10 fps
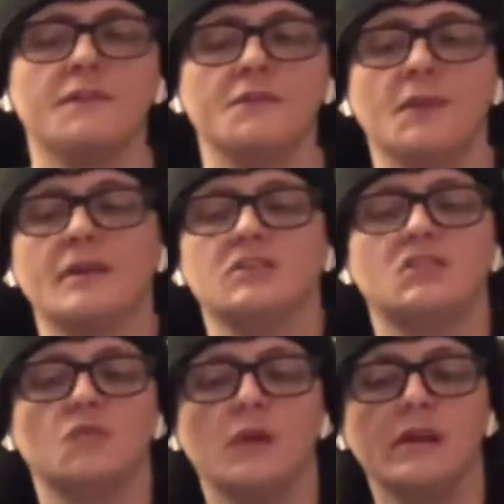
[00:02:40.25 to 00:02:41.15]
If you like
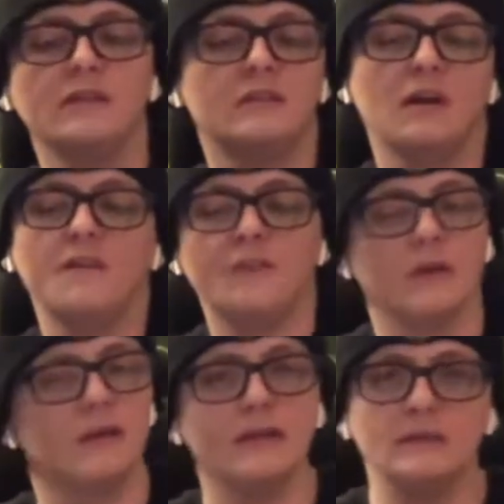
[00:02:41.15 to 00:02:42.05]
sweet stuff, you're
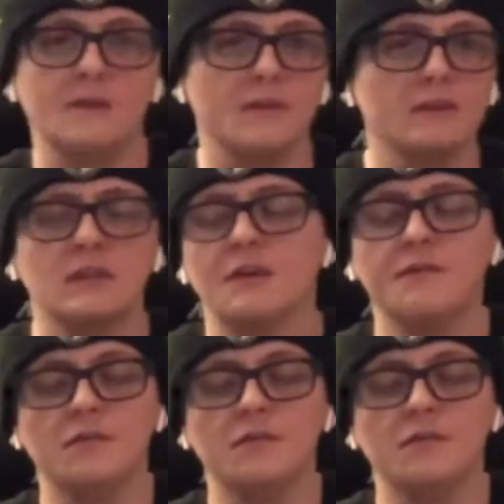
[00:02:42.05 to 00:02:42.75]
gonna like different stuff.